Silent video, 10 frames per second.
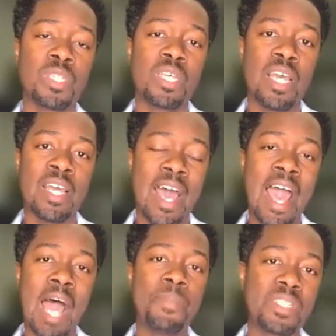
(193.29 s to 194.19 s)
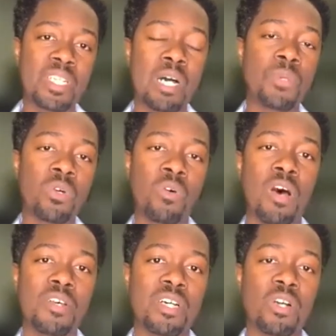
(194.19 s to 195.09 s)
And I happened to come
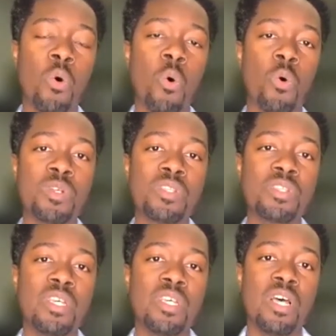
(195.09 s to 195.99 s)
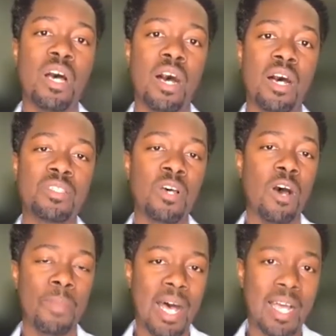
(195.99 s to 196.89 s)
across a course uh,
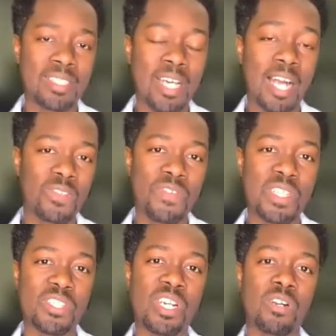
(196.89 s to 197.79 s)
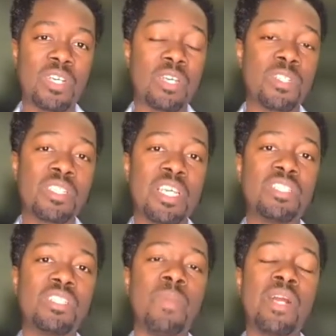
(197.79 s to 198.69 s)
taught by Doctor Fitzgerald. He was
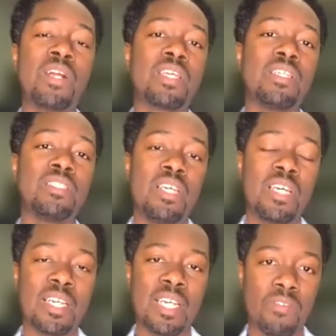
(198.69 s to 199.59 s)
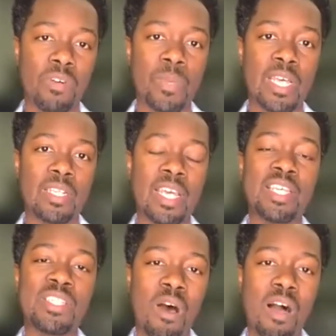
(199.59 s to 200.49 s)
teaching American government, and he
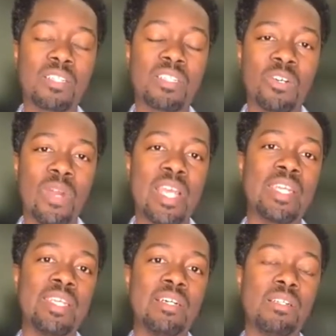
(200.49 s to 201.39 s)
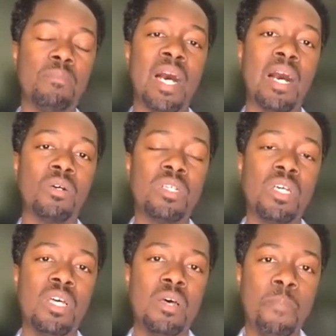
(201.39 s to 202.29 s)
talked a great deal about
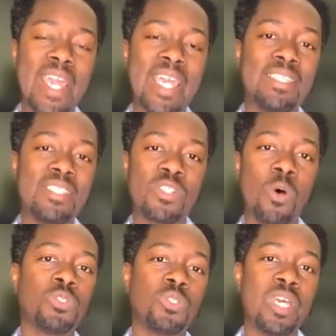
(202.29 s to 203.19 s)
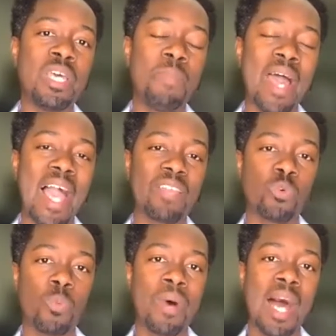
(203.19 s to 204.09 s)
making social impact
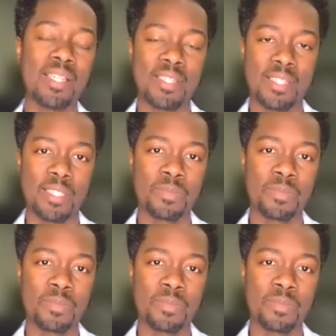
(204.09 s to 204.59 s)
through policy.